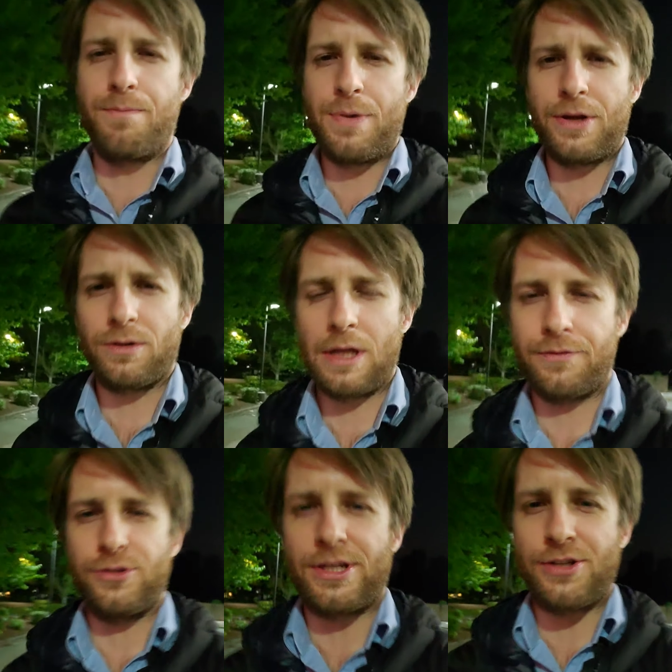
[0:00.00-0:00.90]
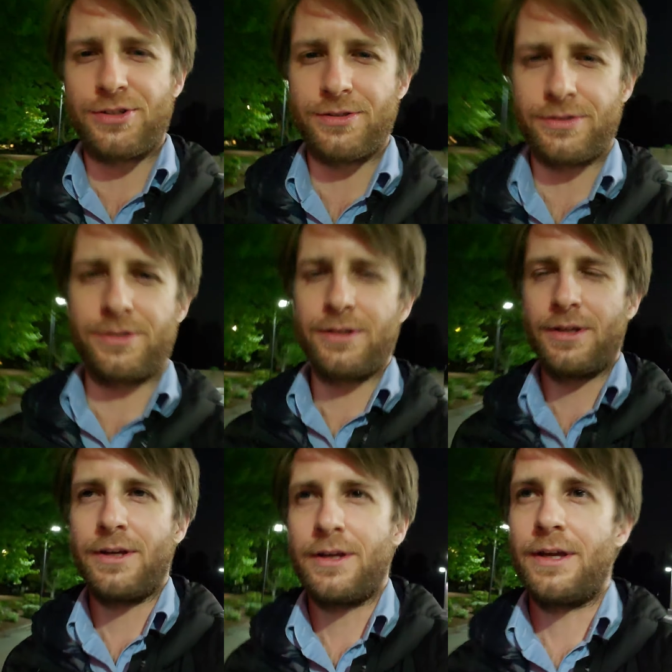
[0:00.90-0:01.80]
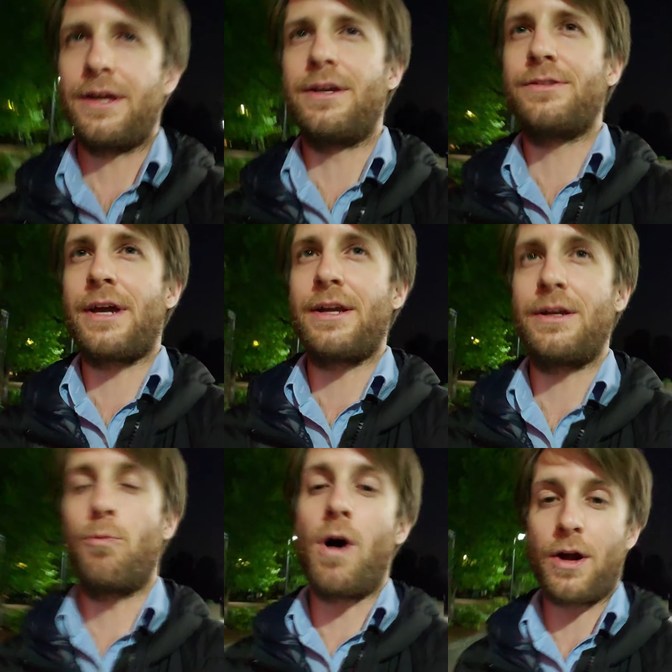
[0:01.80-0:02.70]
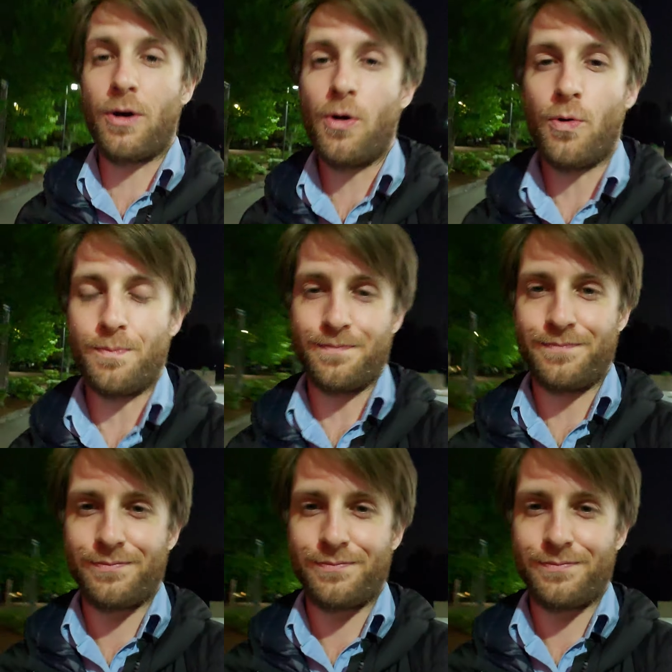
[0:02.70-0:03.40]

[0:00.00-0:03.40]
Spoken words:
bigger level sessions is I walk home.